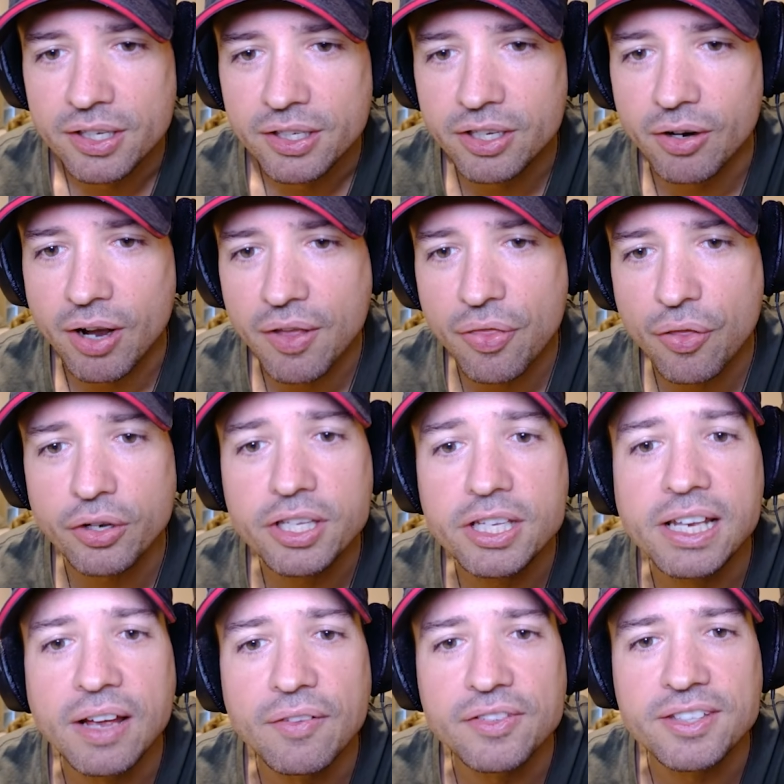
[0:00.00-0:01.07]
Here, I thought he
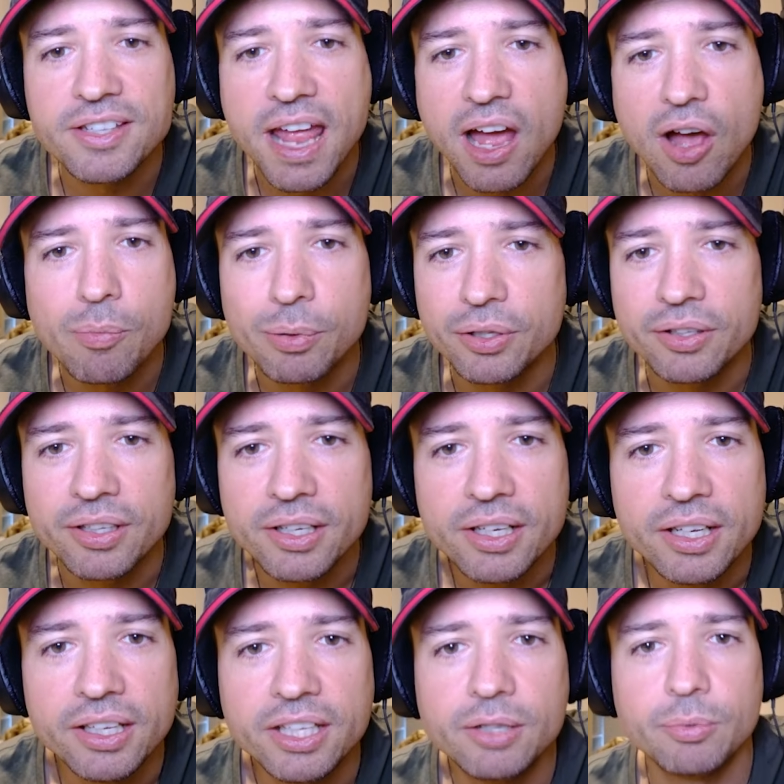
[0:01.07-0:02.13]
left now, but
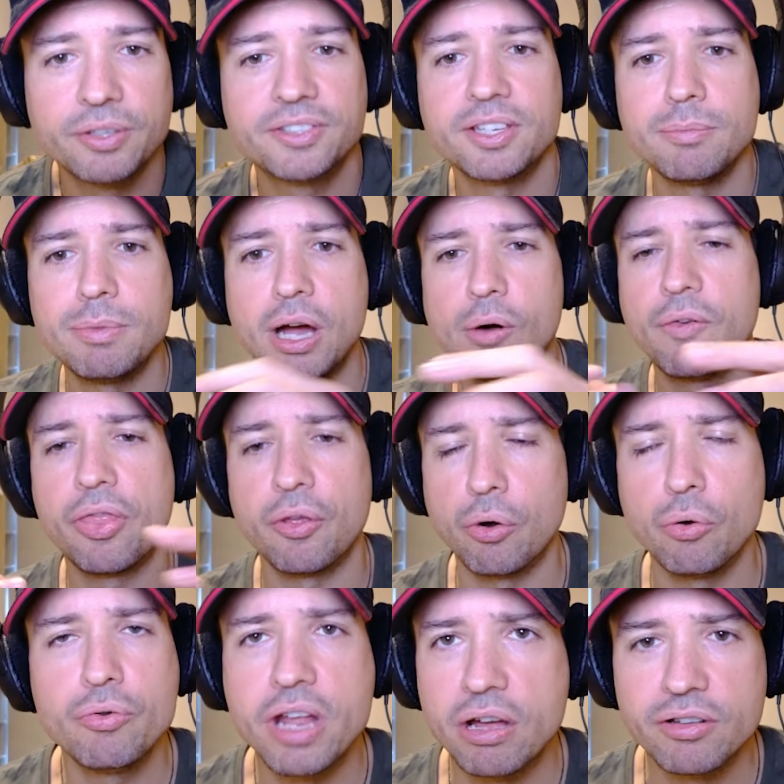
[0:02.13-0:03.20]
he was somehow
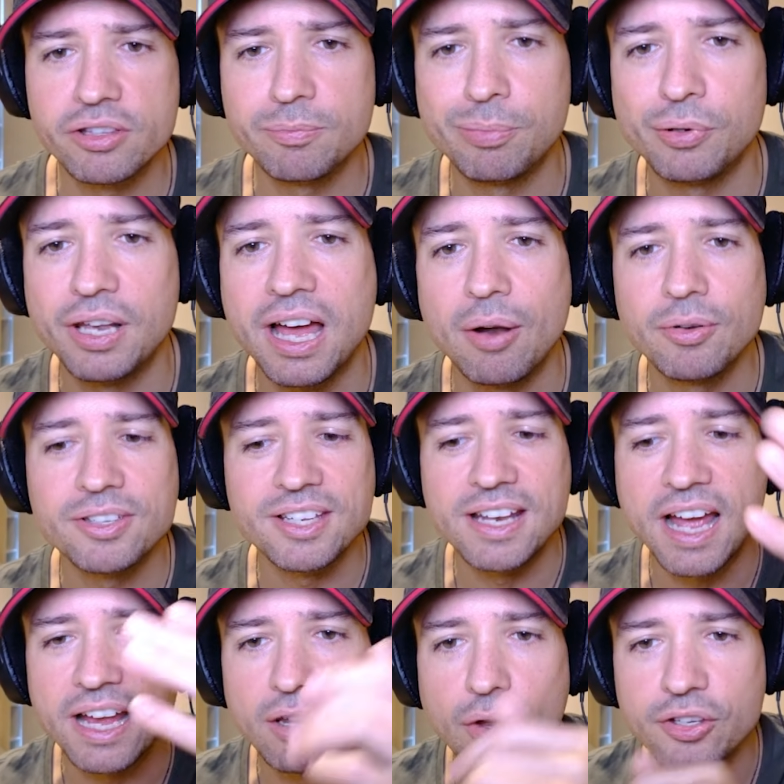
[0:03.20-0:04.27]
thrown out of the Polaris
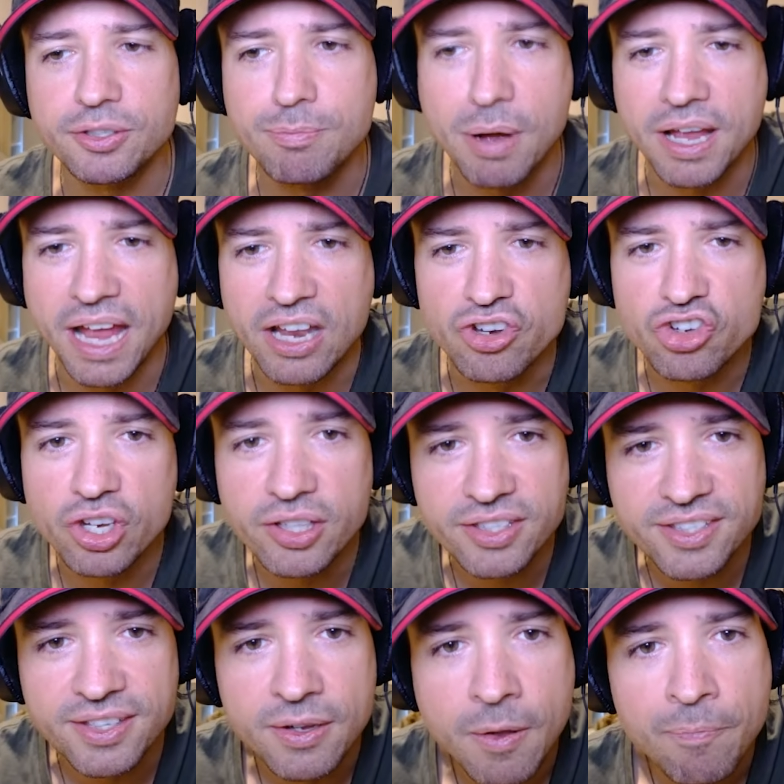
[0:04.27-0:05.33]
and I lost my
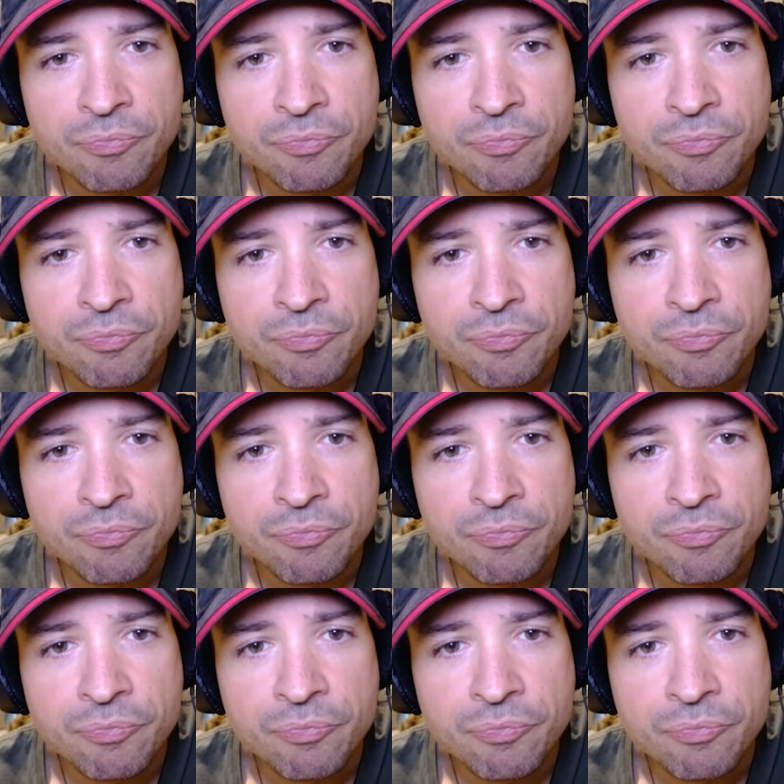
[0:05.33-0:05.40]
engines.